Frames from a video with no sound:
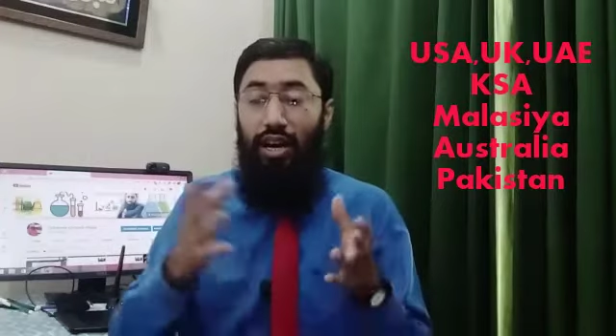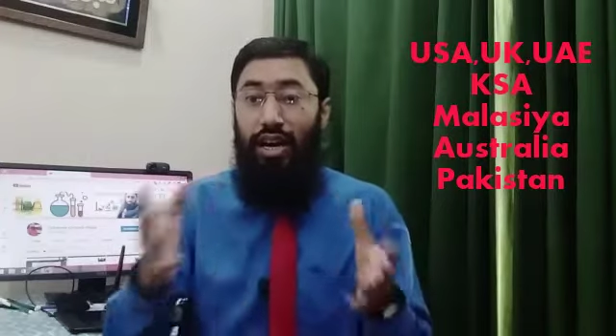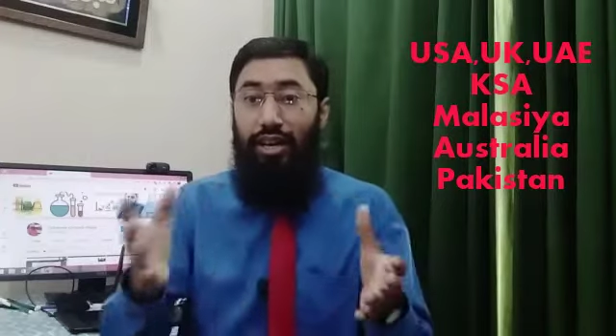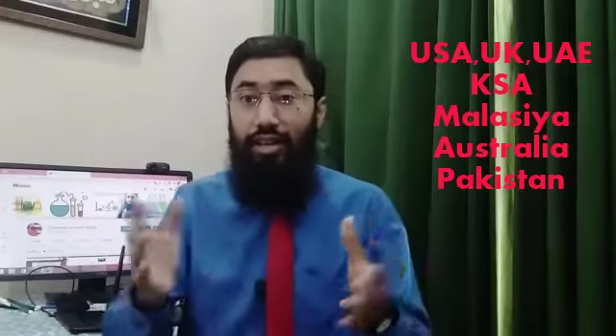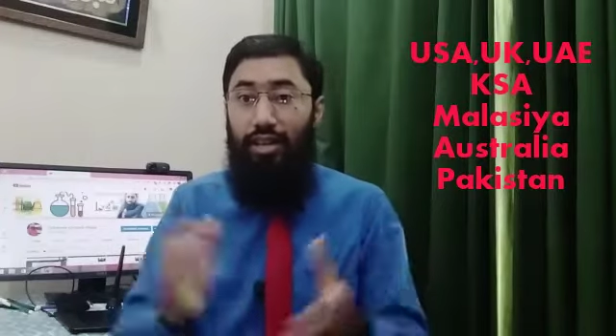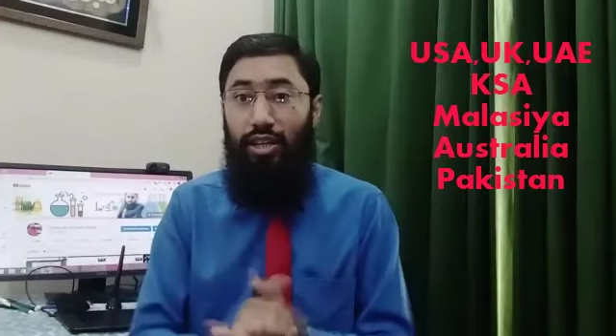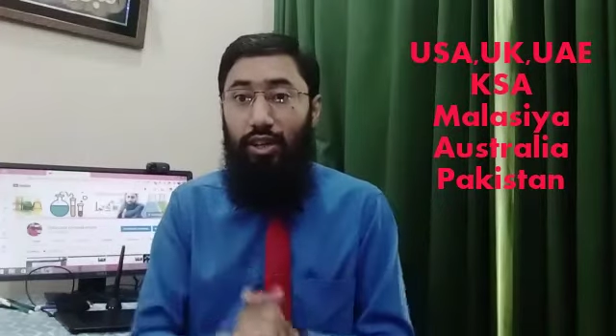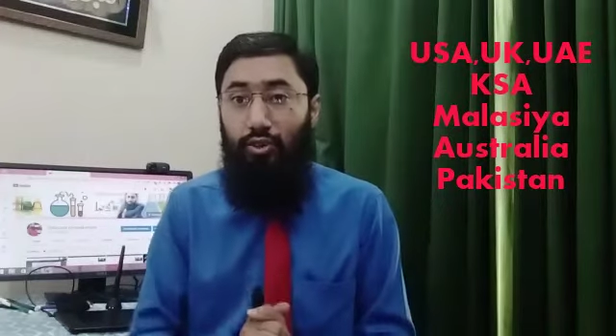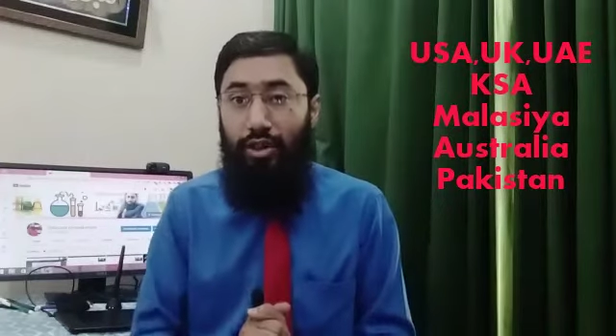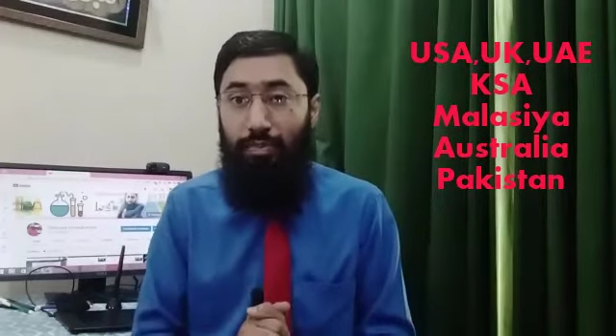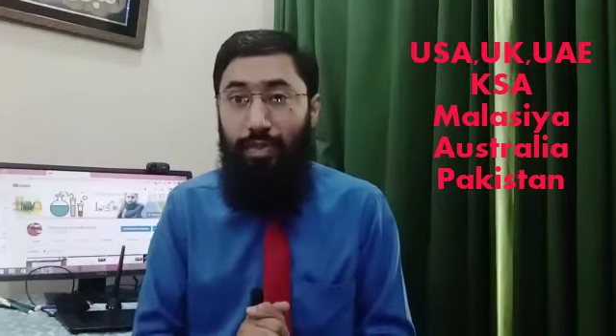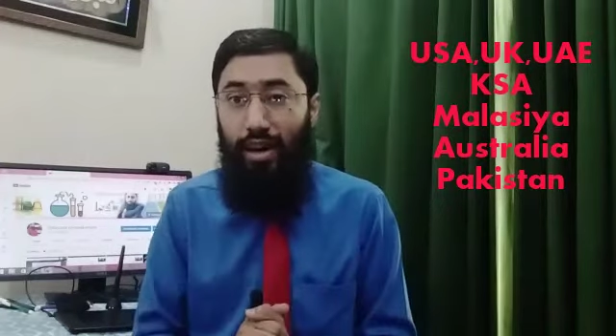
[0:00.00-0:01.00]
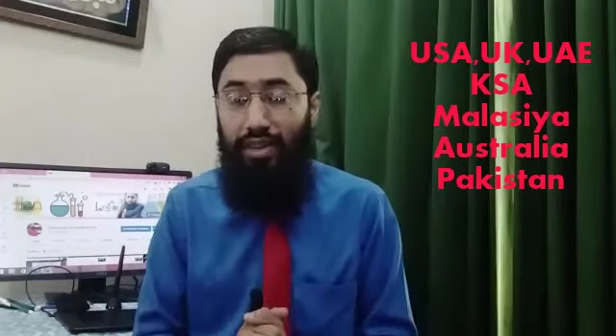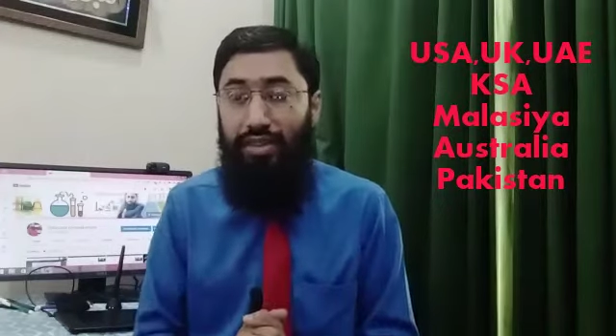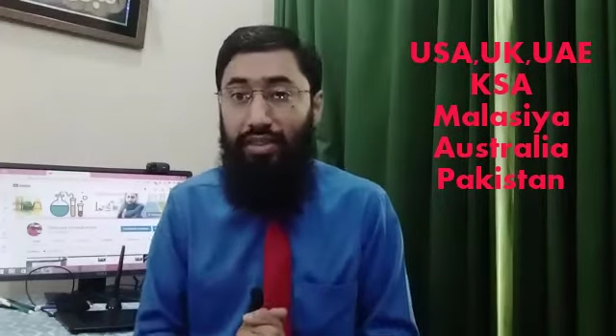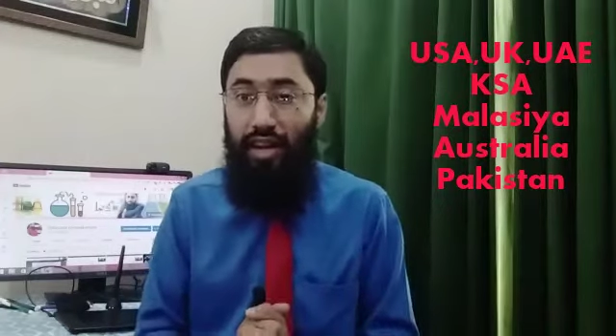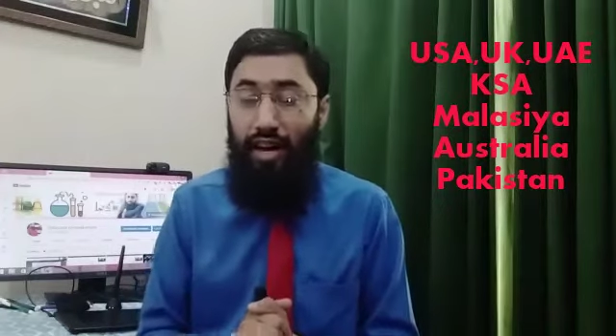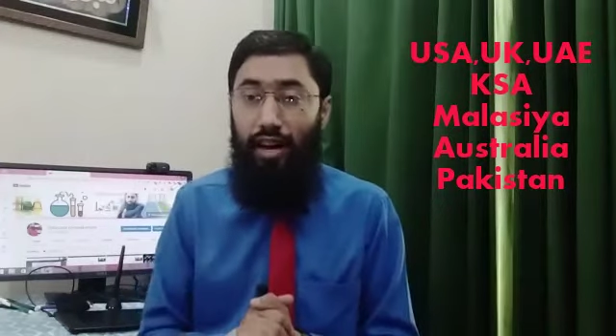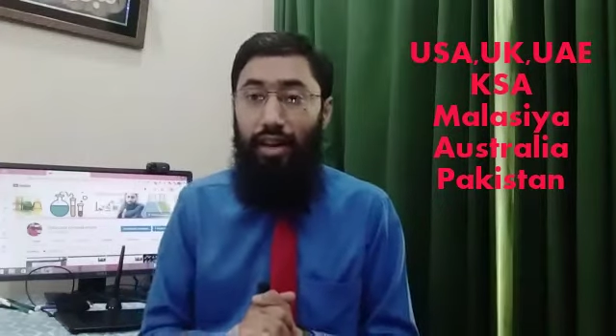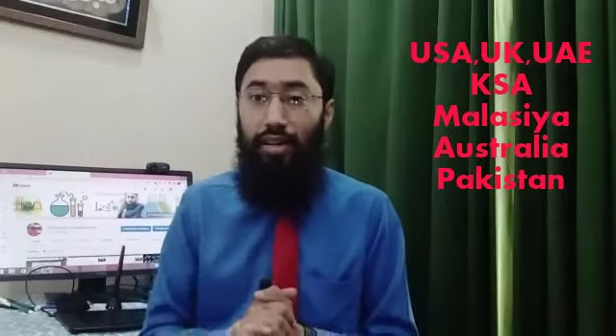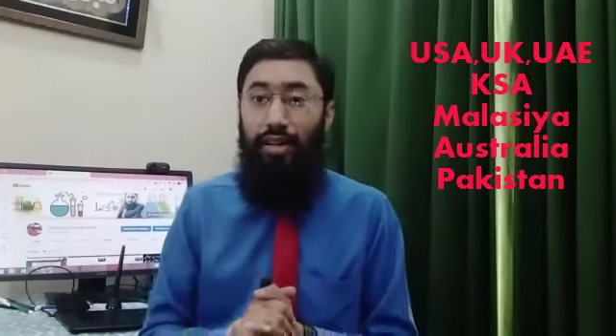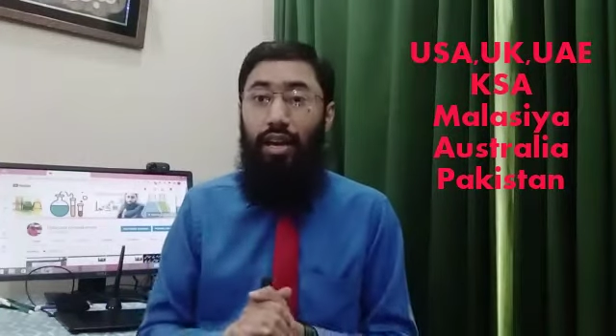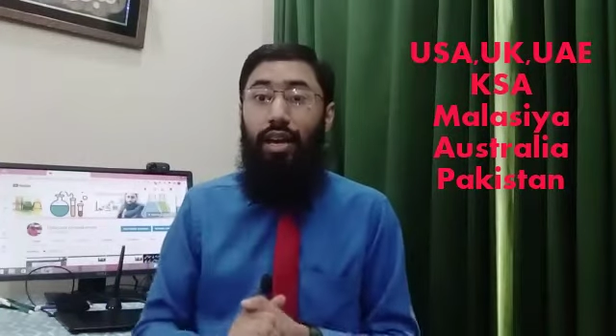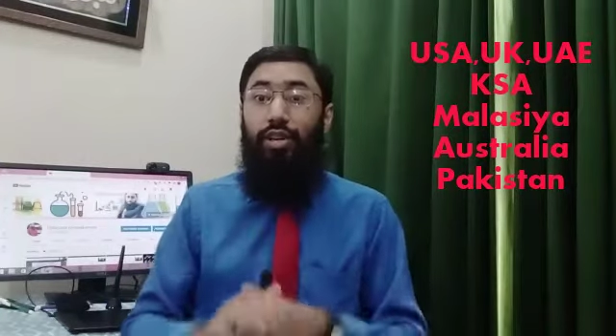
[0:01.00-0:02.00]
and including Pakistan.